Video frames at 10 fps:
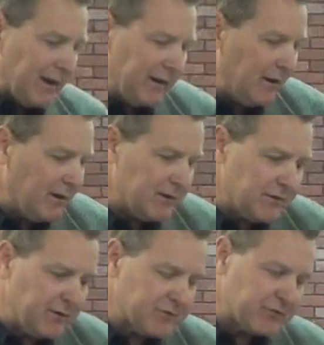You
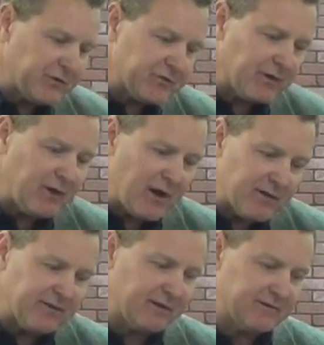know, there's just a lot
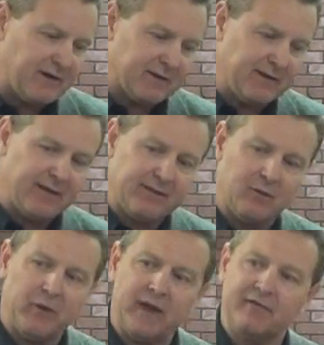of things like that
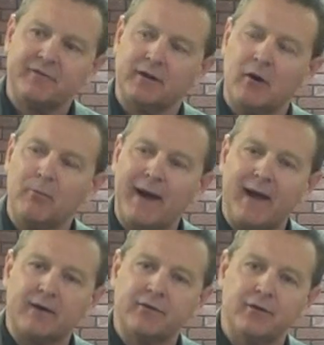that we have to go
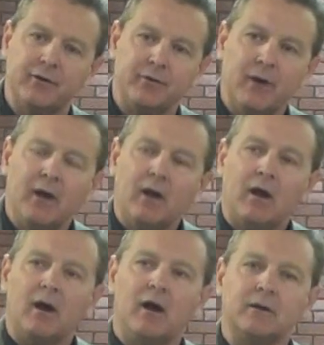back
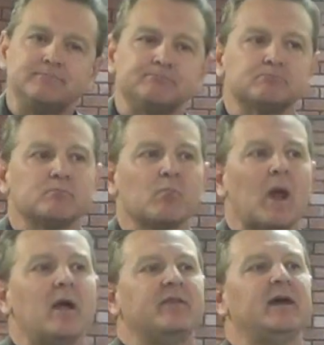to.
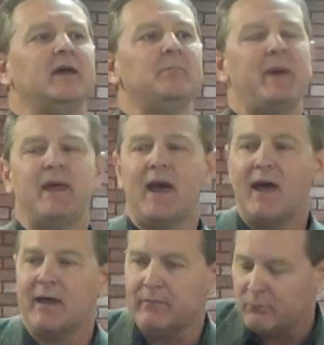The
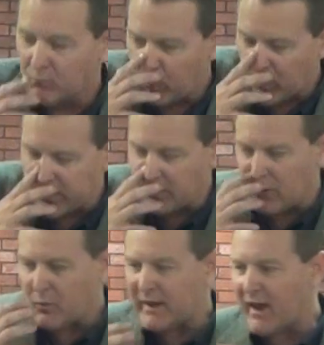EPA, you
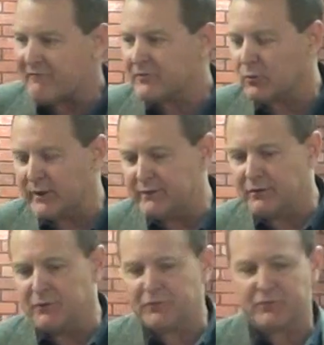know, we have to
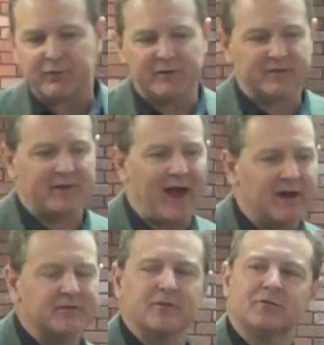reduce the
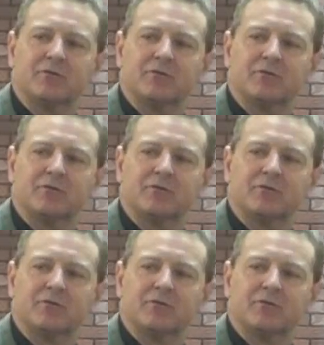size and